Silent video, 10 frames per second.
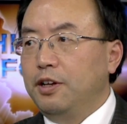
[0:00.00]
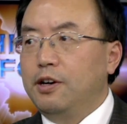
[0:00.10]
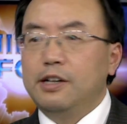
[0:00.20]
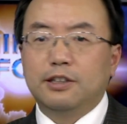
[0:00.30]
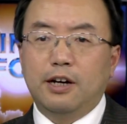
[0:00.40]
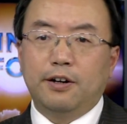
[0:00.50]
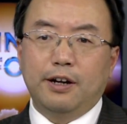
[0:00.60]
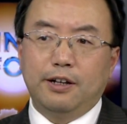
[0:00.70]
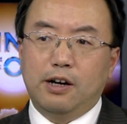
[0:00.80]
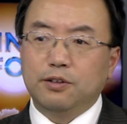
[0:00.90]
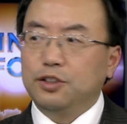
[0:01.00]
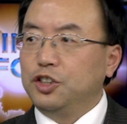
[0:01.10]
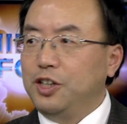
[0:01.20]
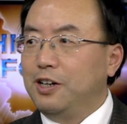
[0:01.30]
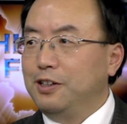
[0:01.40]
there, as long as there are also
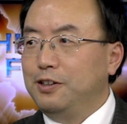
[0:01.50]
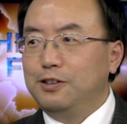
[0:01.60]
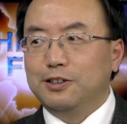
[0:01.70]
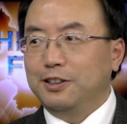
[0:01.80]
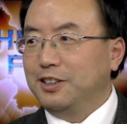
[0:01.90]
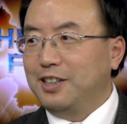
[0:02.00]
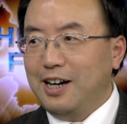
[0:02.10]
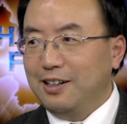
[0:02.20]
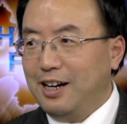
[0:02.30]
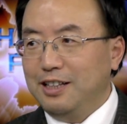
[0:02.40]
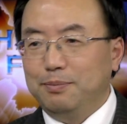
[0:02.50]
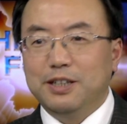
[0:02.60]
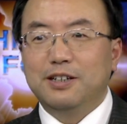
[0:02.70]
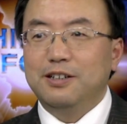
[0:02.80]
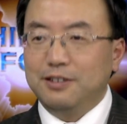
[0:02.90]
cheerleaders on the sidelines,
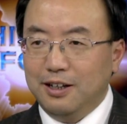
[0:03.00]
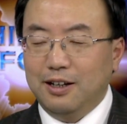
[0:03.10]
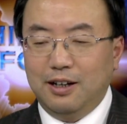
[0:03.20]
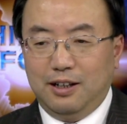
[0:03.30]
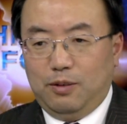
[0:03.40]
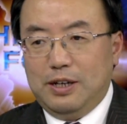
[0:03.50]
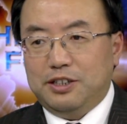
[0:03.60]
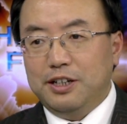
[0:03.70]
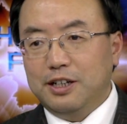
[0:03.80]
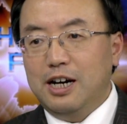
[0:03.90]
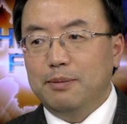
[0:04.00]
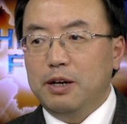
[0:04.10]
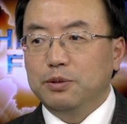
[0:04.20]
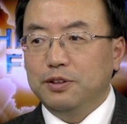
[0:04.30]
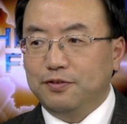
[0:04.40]
because the Western economy
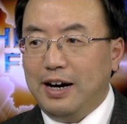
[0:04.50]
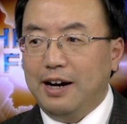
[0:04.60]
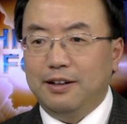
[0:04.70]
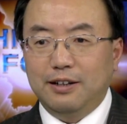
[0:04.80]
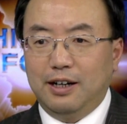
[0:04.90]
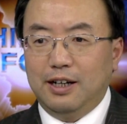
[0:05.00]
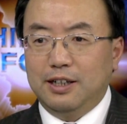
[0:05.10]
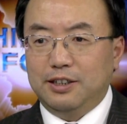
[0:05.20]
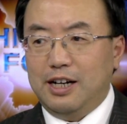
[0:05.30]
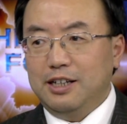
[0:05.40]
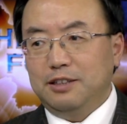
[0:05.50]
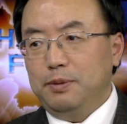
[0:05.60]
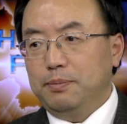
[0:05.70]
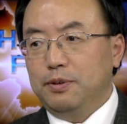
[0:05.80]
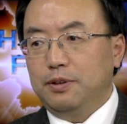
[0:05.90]
also find Chinese
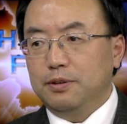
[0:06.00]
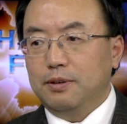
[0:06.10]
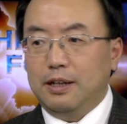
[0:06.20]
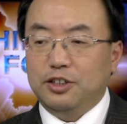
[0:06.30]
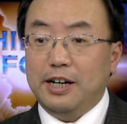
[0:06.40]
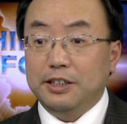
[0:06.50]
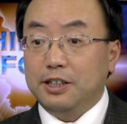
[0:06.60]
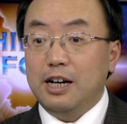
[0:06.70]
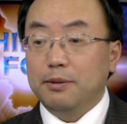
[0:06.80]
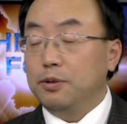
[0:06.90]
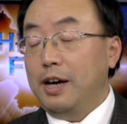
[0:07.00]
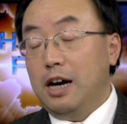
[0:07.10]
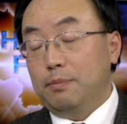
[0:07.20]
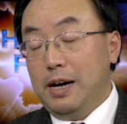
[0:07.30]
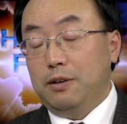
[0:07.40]
economy could
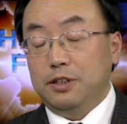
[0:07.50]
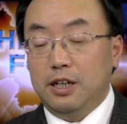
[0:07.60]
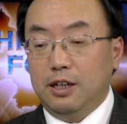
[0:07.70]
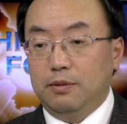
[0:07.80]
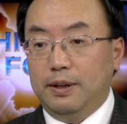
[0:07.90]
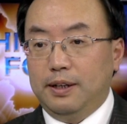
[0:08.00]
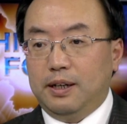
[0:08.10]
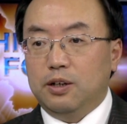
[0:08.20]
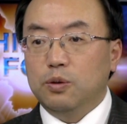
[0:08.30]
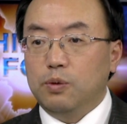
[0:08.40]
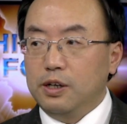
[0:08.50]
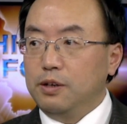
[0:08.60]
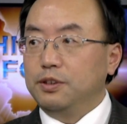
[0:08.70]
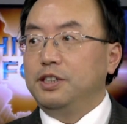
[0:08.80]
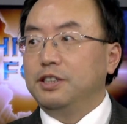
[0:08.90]
help out when the whole
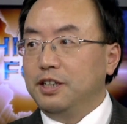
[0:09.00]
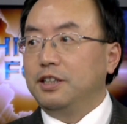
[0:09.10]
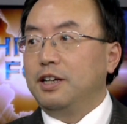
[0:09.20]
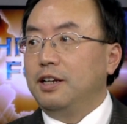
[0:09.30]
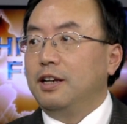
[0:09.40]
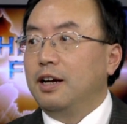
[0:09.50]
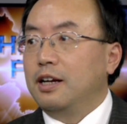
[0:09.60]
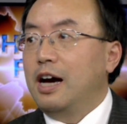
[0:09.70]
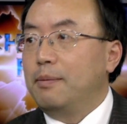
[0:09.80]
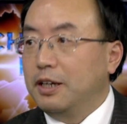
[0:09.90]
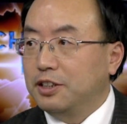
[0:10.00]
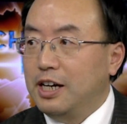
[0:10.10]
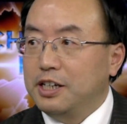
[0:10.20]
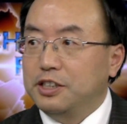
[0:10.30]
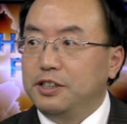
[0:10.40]
world is in the economic
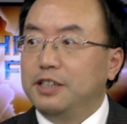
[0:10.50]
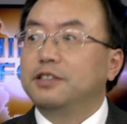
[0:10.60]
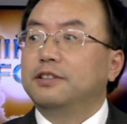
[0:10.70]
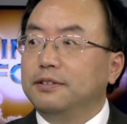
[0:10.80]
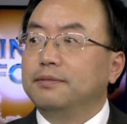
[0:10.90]
sluggishness.